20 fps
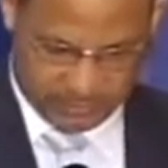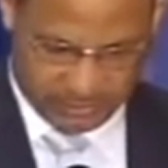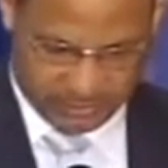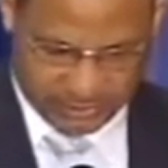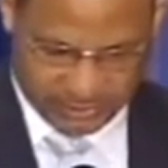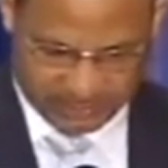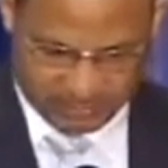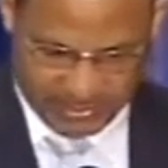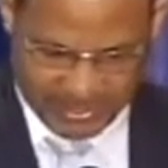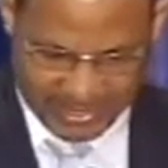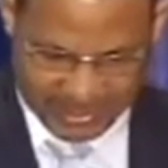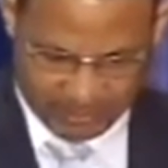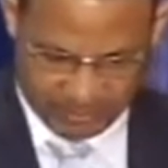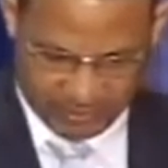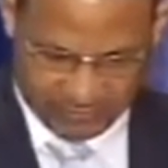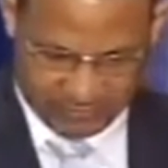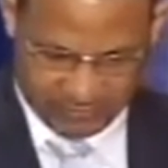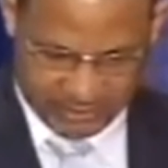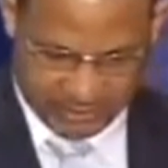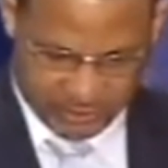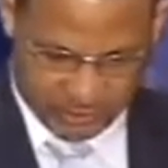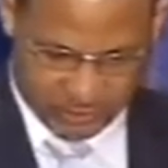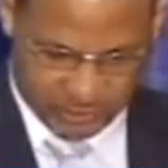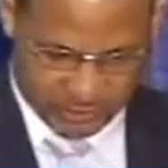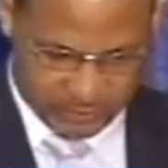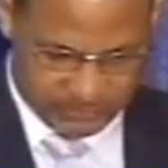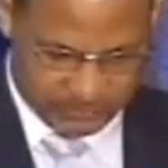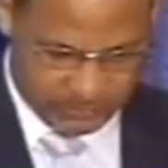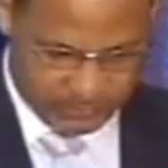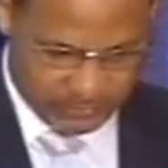And just by
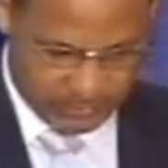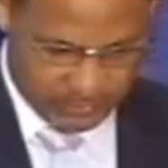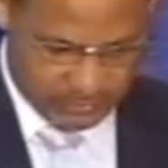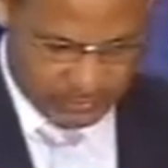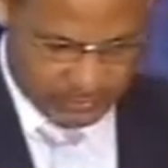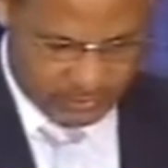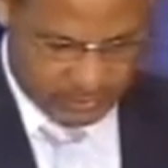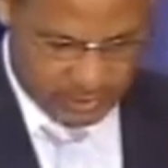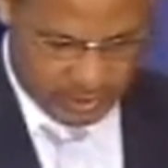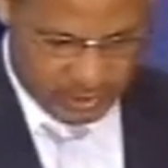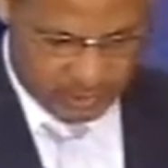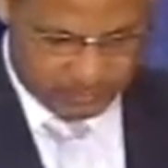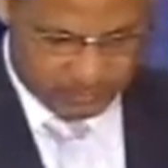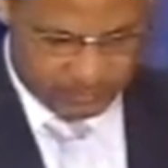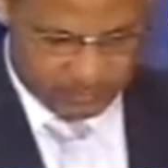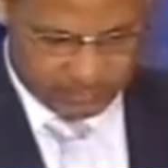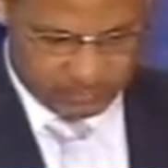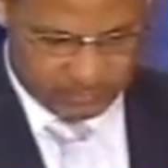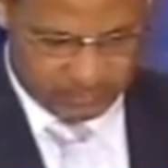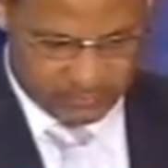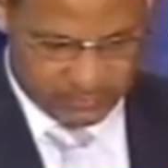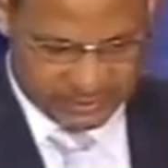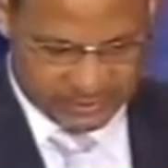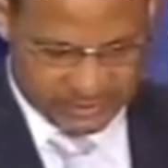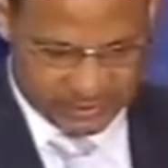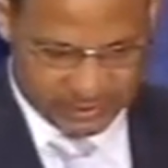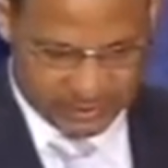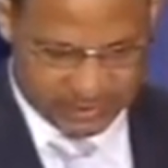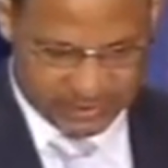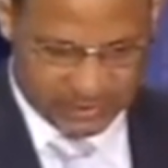amplification, the
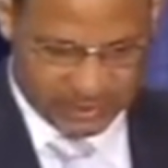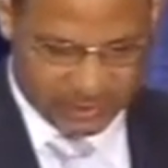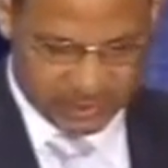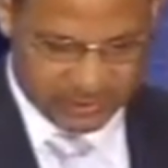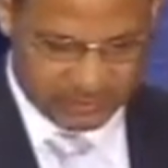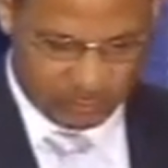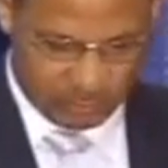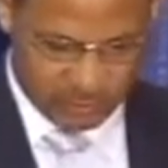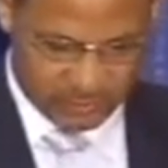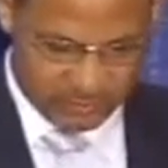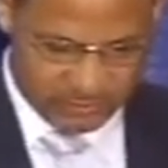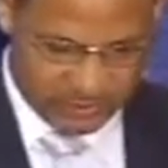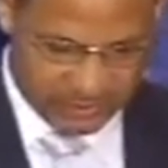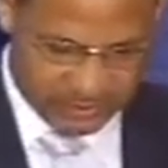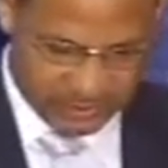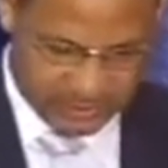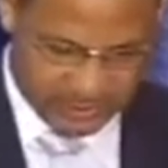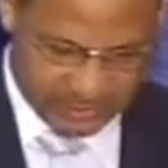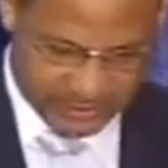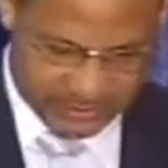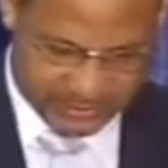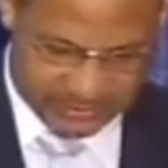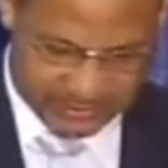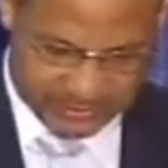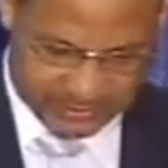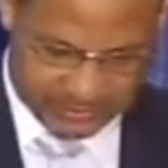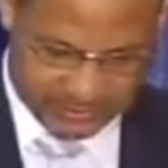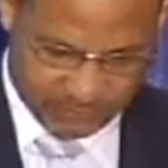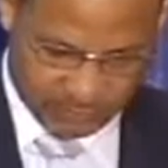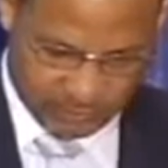Central Tenders Board since
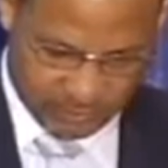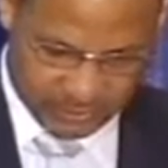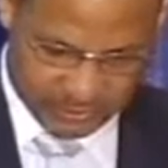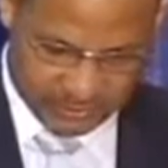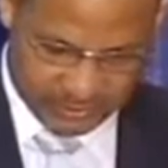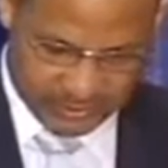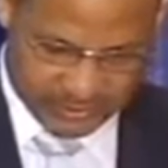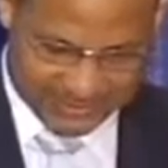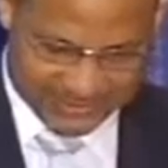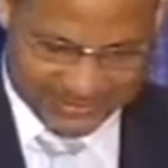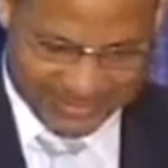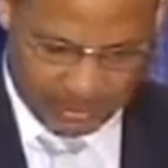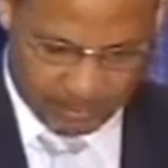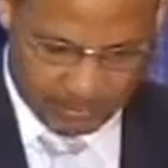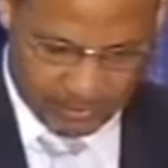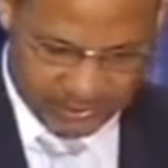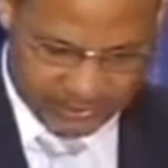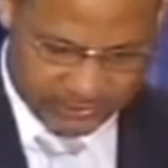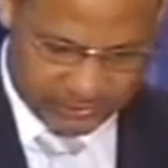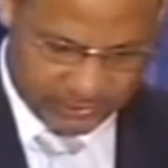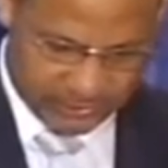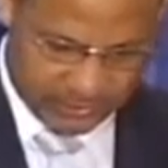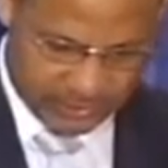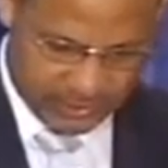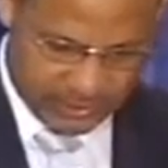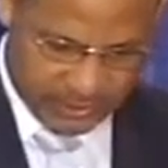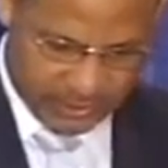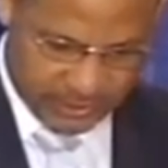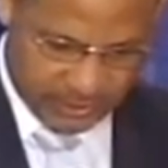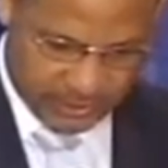1961
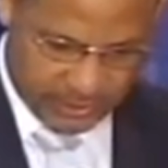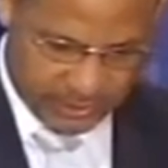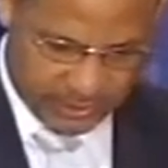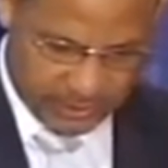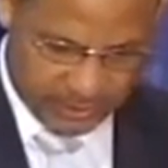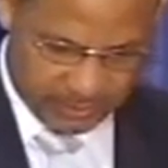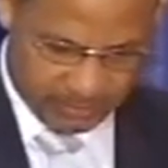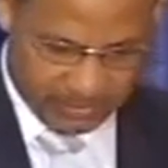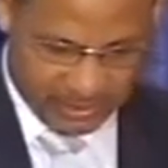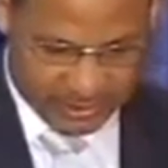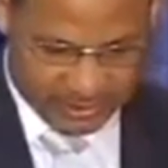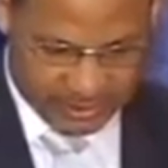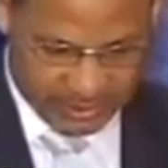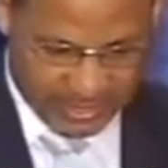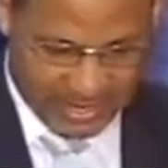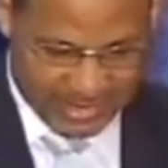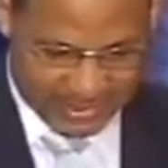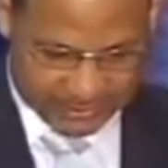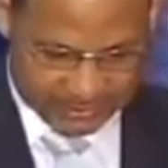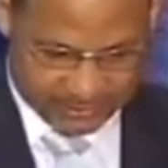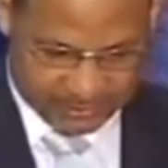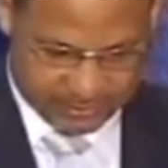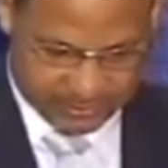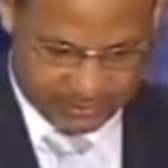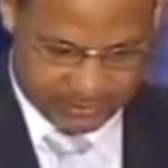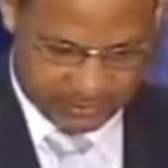established the Act